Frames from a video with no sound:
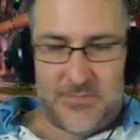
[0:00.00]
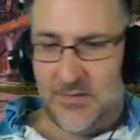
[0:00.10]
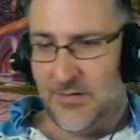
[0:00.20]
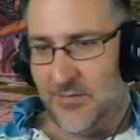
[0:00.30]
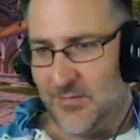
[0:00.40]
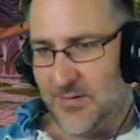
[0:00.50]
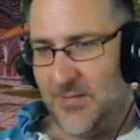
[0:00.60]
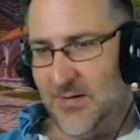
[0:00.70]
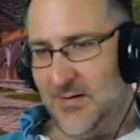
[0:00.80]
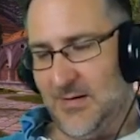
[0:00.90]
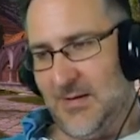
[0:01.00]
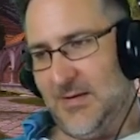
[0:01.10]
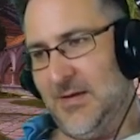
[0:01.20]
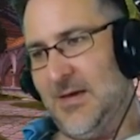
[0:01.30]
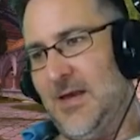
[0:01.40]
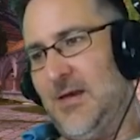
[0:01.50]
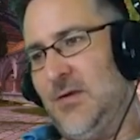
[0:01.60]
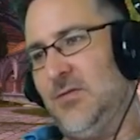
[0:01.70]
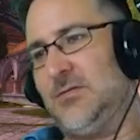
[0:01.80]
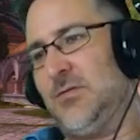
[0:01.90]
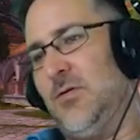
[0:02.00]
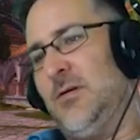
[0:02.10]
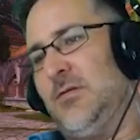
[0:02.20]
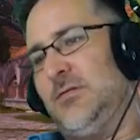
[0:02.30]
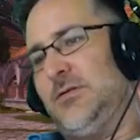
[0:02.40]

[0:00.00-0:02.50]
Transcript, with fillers: You know what I mean? Like, you get a new sword, new